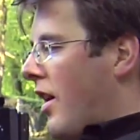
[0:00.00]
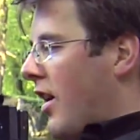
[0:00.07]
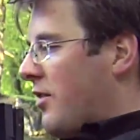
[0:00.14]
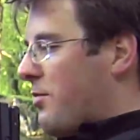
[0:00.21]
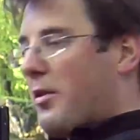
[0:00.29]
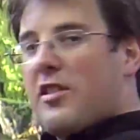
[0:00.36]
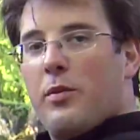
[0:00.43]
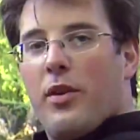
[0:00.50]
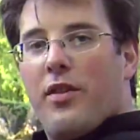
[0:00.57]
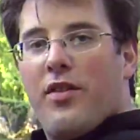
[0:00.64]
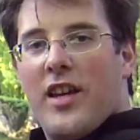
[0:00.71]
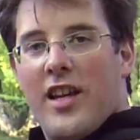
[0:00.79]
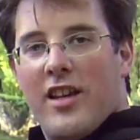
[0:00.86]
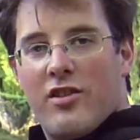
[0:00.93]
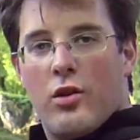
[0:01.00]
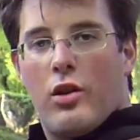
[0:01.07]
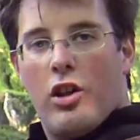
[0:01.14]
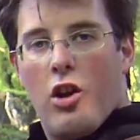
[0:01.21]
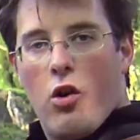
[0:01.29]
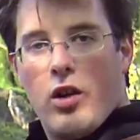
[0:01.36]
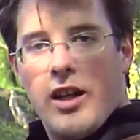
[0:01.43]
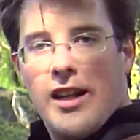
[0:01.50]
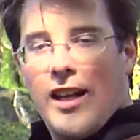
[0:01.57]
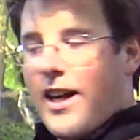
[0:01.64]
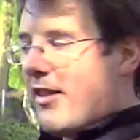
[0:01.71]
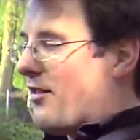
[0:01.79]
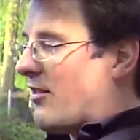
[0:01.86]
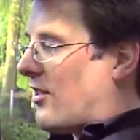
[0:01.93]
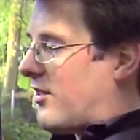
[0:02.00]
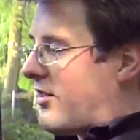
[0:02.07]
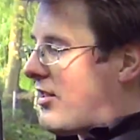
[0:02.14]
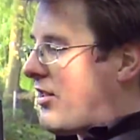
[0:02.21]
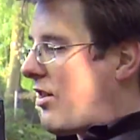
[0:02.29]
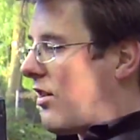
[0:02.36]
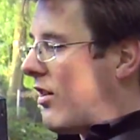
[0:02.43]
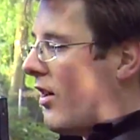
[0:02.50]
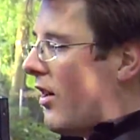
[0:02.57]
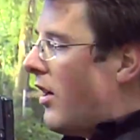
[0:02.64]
especially with this or a longer lens. This is the